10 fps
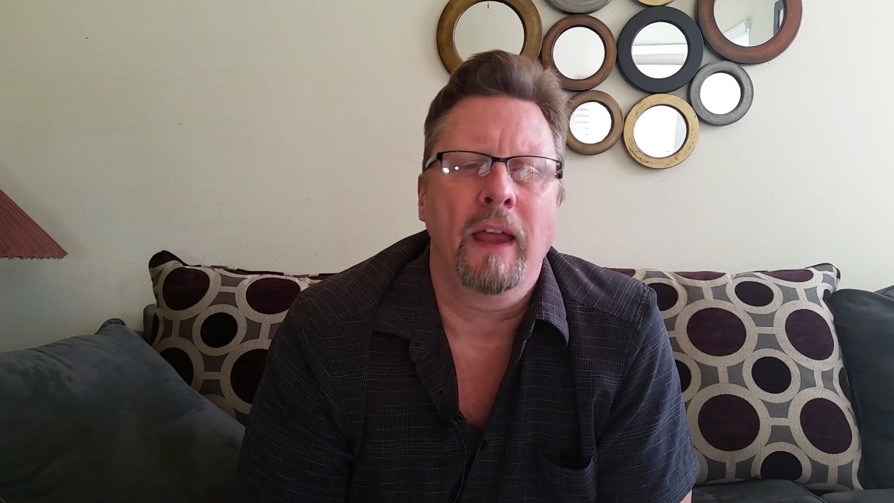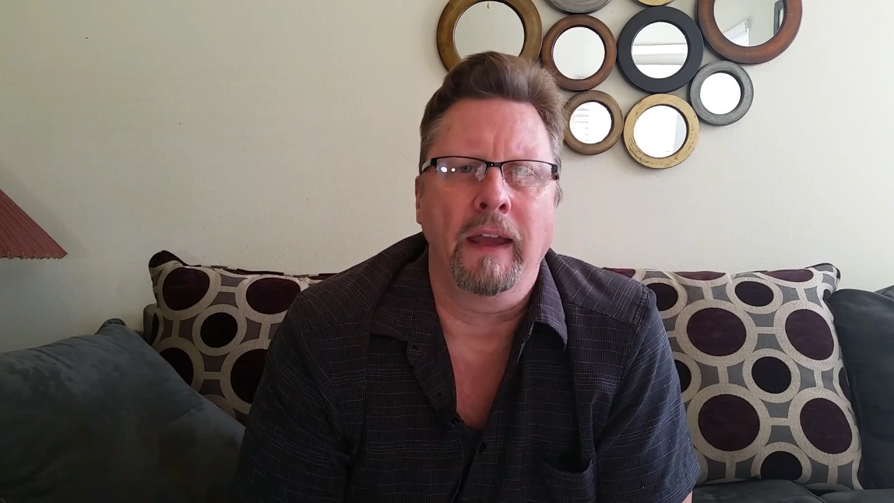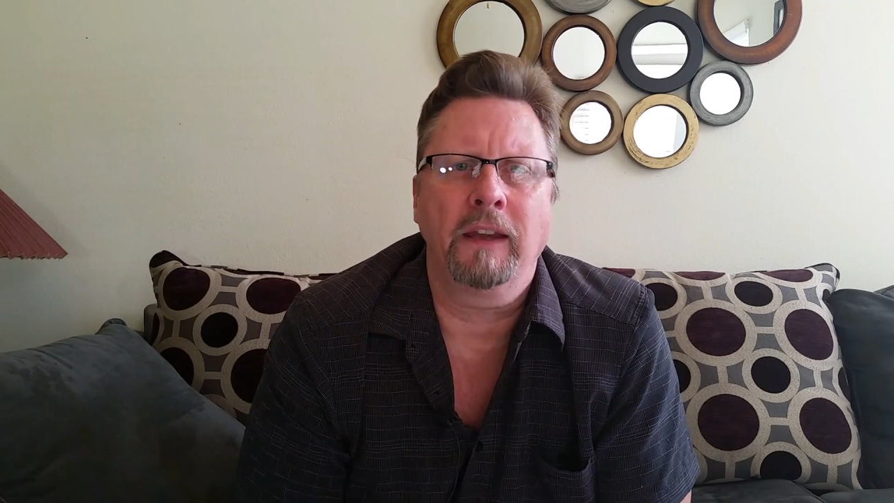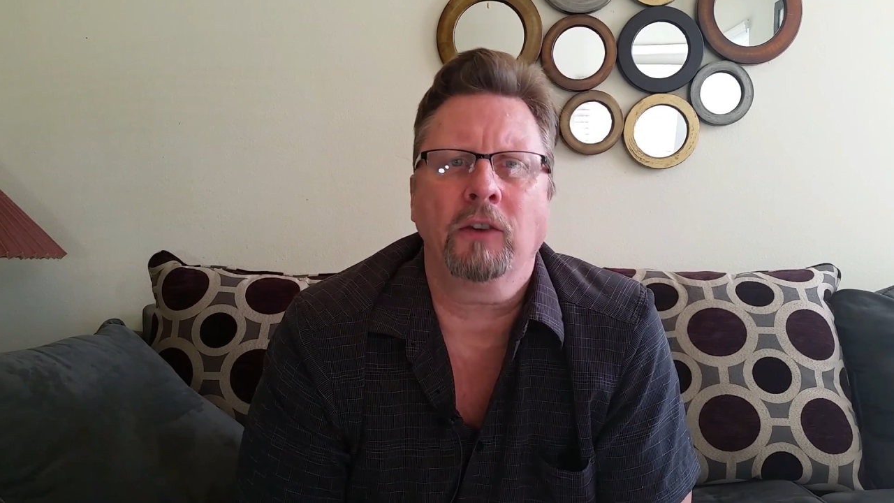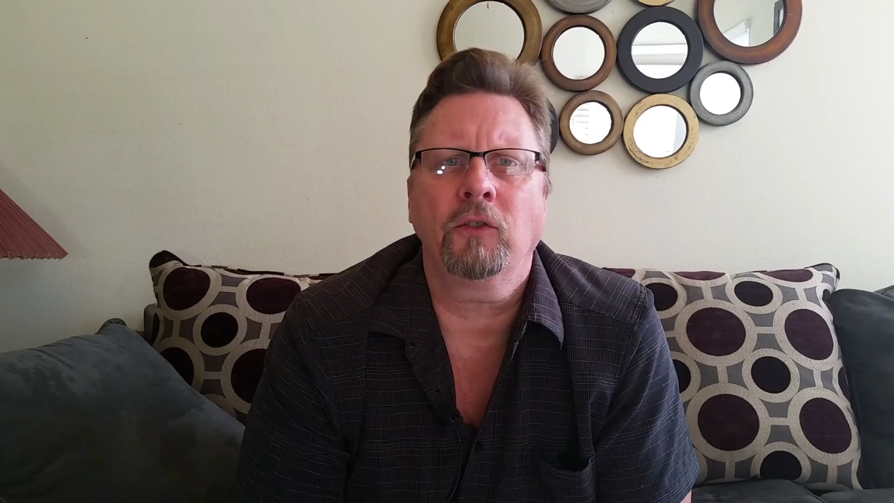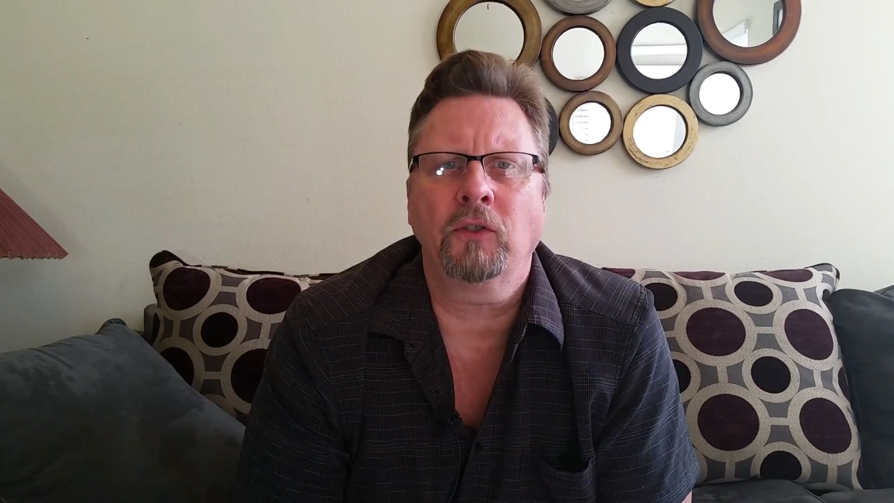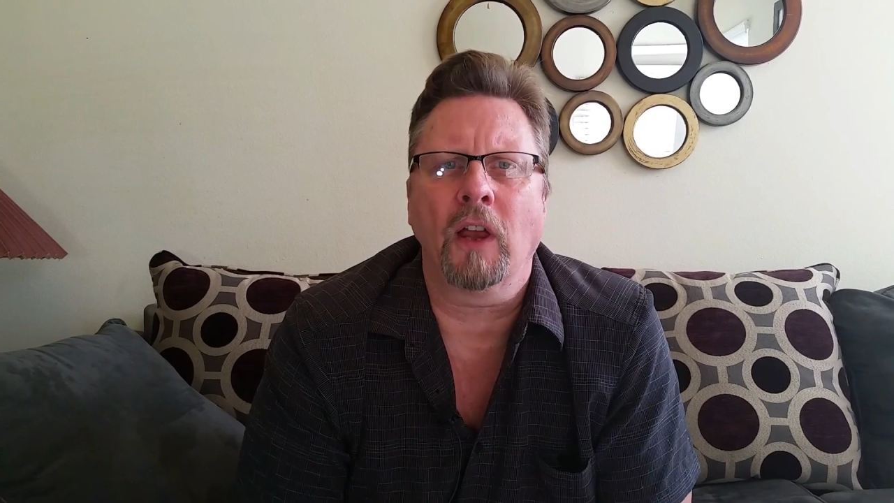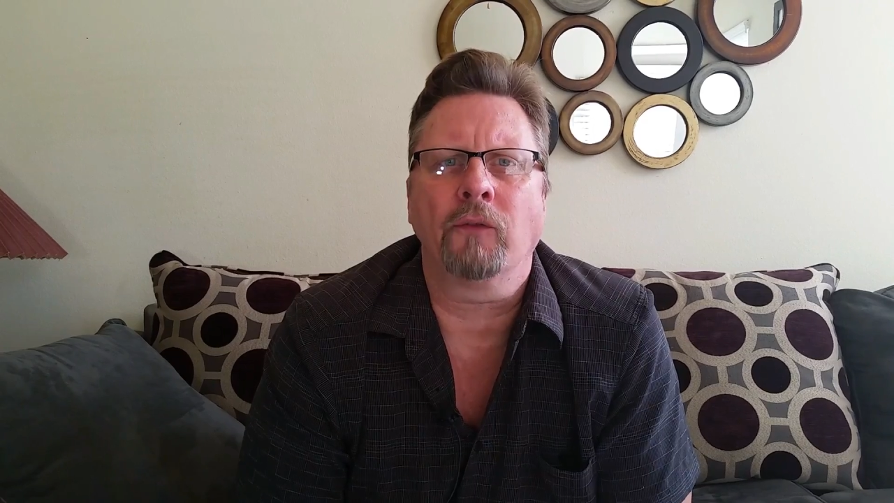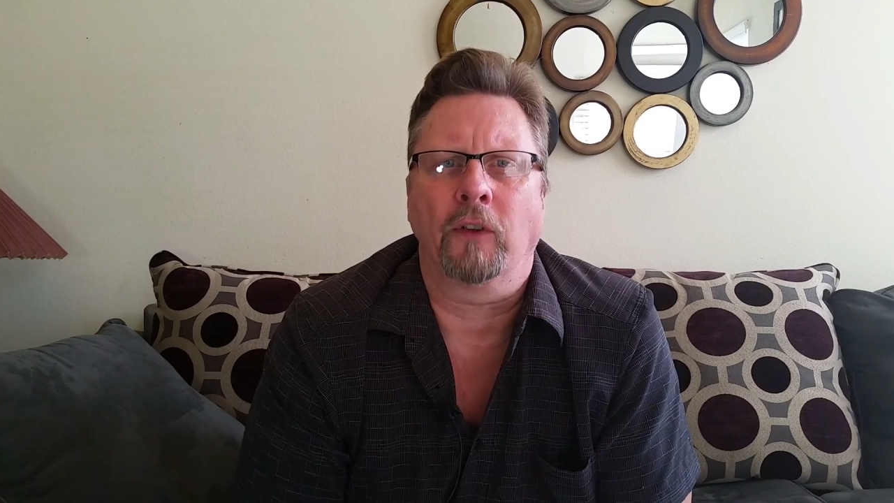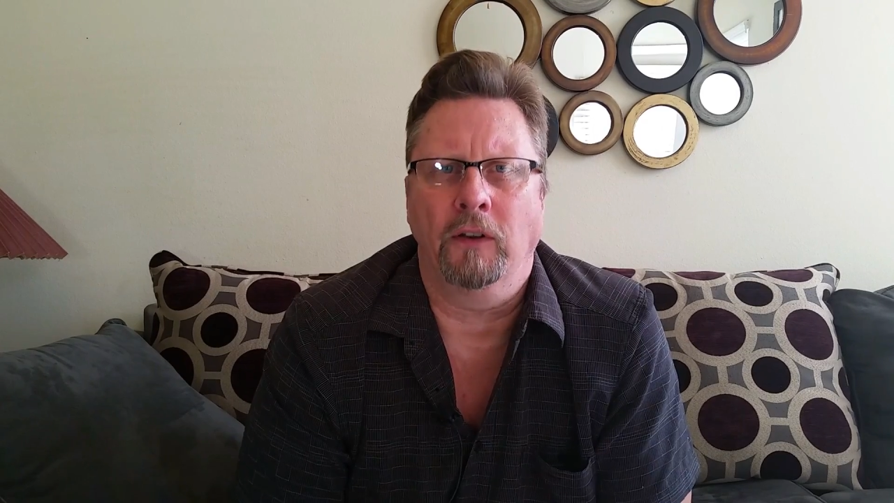and get
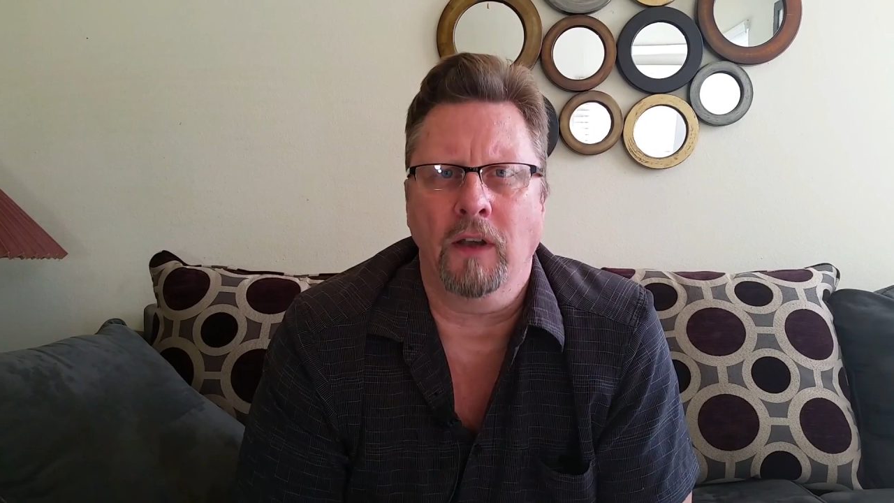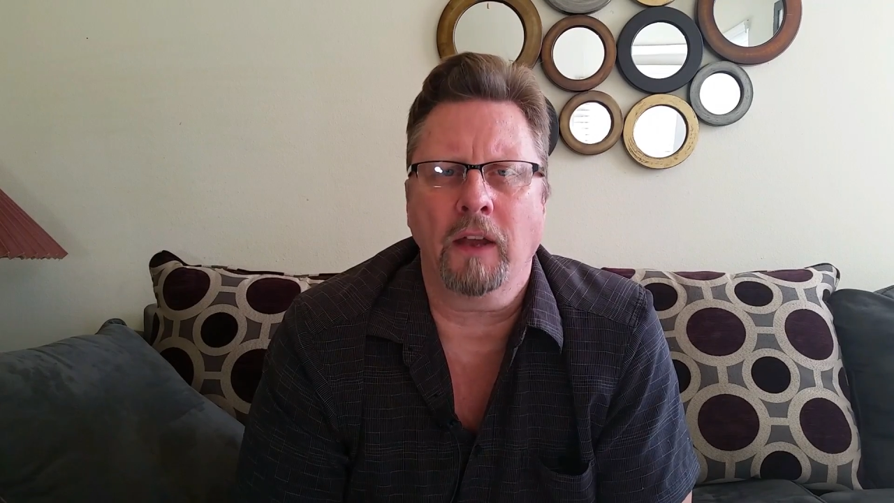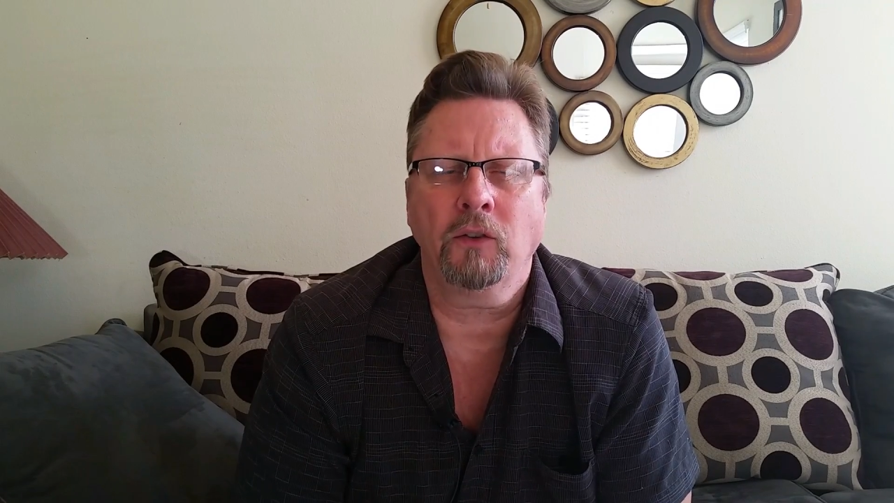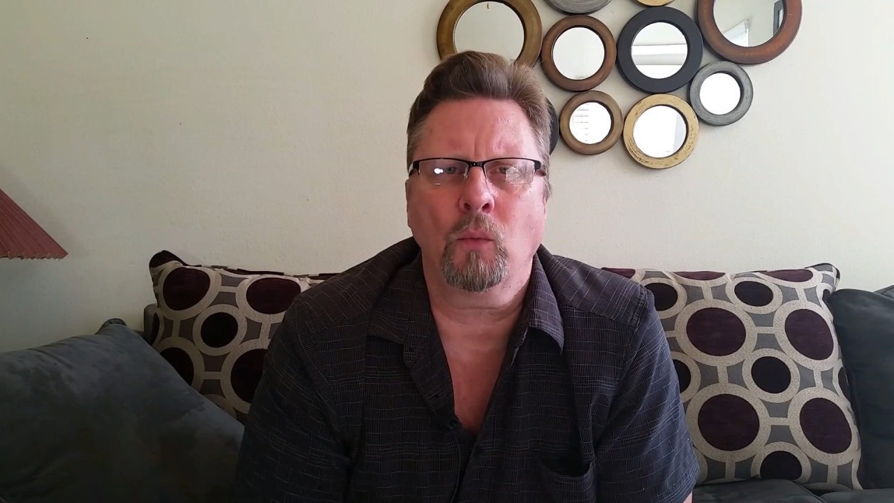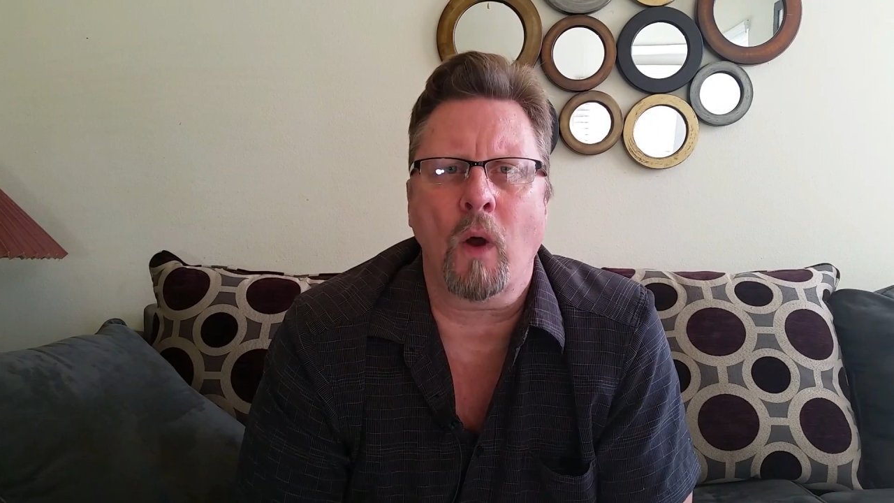yourself a nice